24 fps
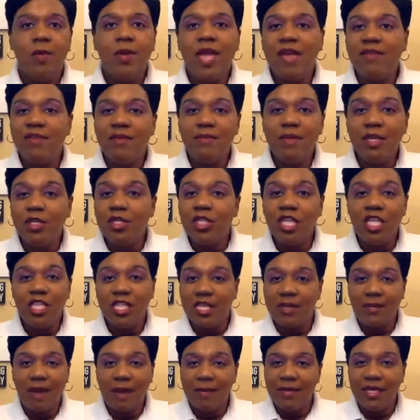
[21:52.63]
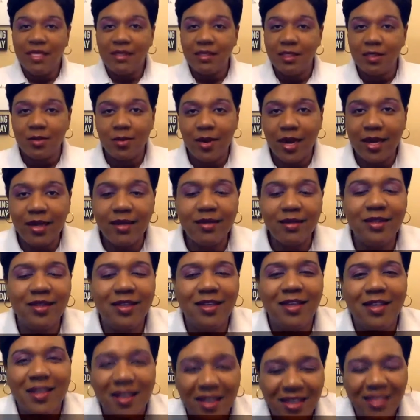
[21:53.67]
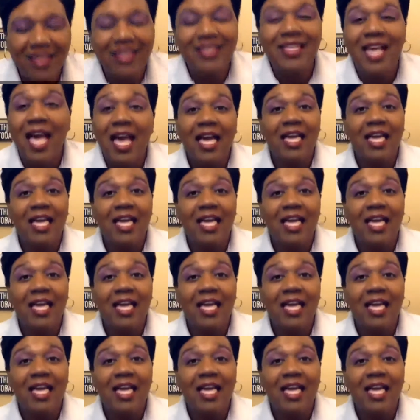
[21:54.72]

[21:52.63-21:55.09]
We haven't mentioned anything about business, right? Because